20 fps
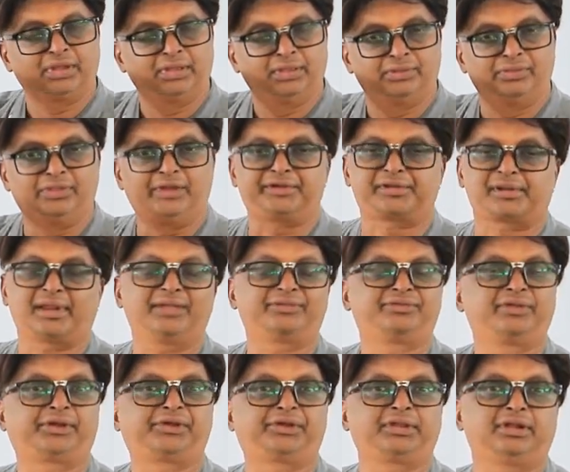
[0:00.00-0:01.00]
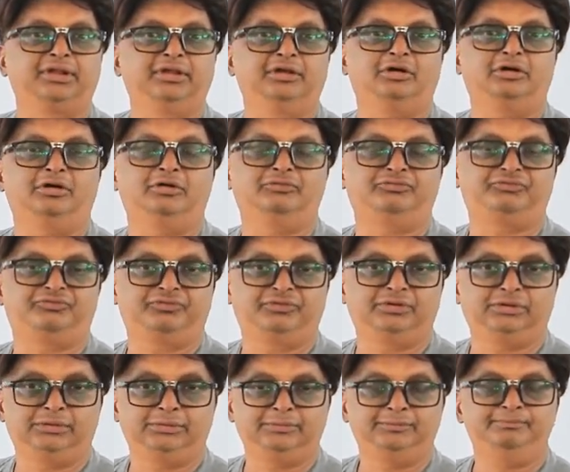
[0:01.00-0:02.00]
the trajectory of
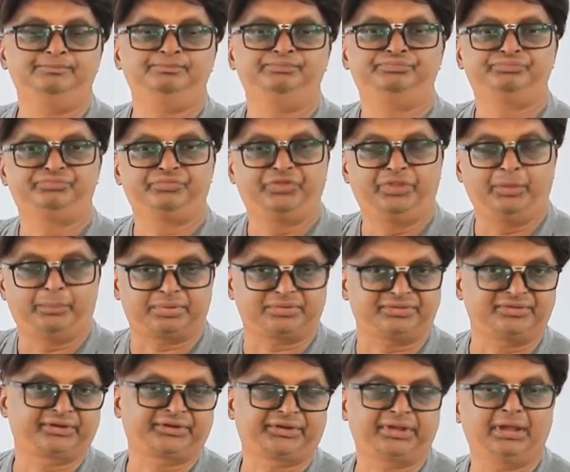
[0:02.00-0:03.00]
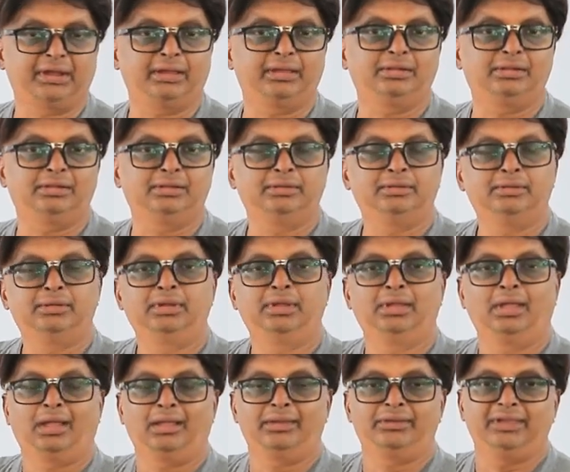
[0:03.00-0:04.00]
the projectile
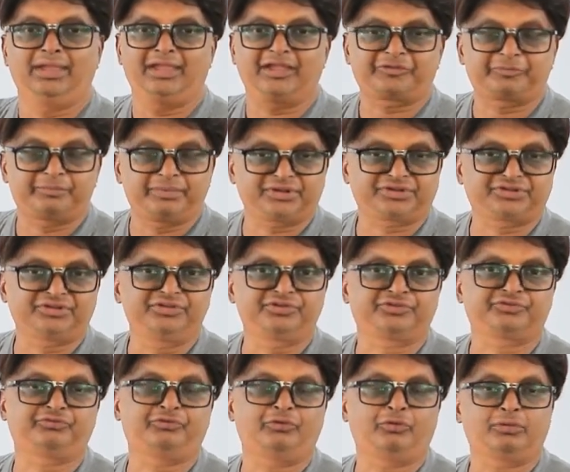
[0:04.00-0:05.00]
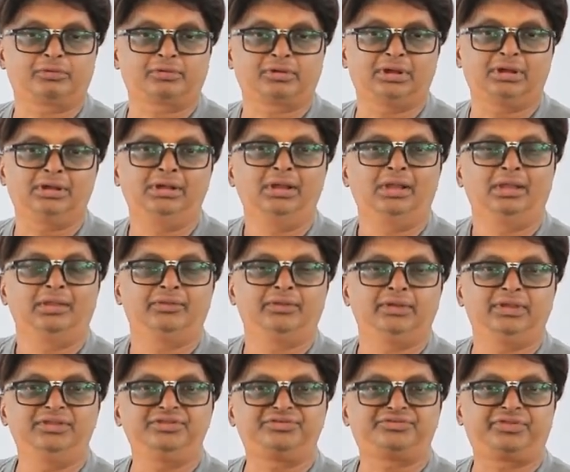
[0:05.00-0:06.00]
and the expressions for
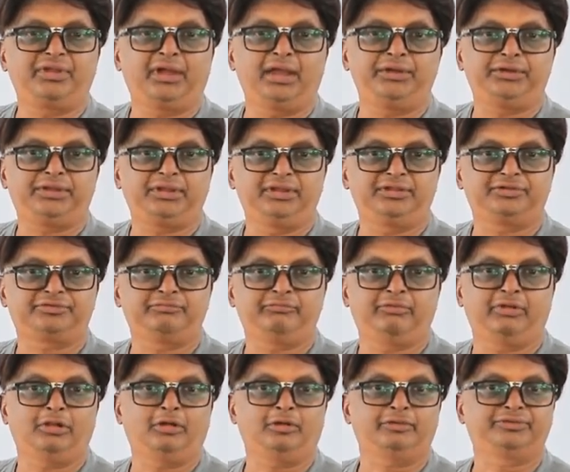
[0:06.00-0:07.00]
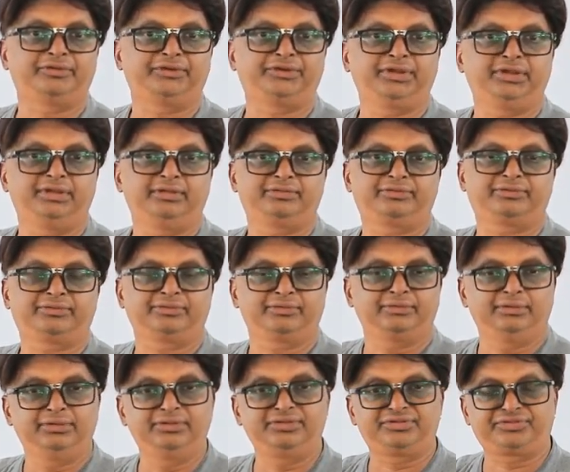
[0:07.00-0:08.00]
the instantaneous velocities,
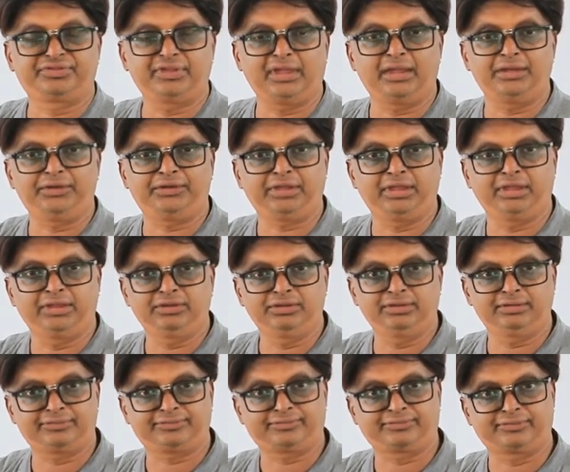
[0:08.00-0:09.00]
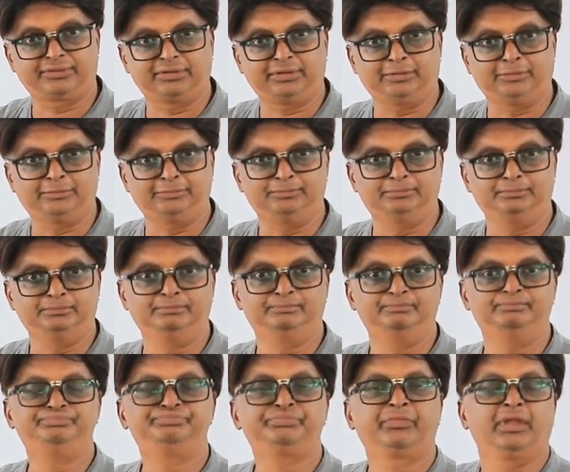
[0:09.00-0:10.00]
instantaneous
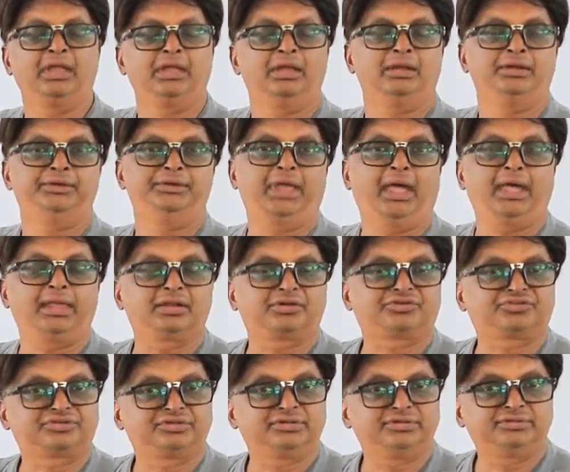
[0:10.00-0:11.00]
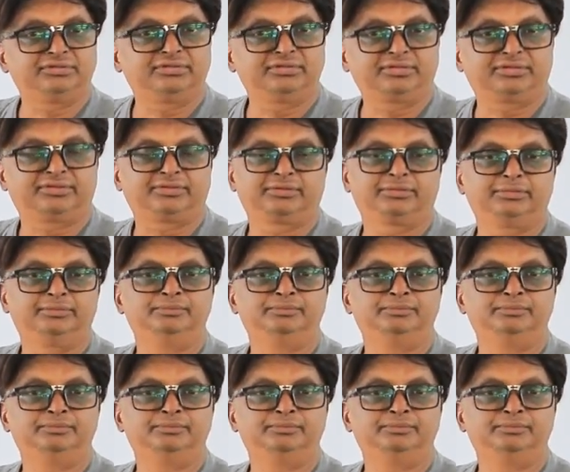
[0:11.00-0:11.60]
directions,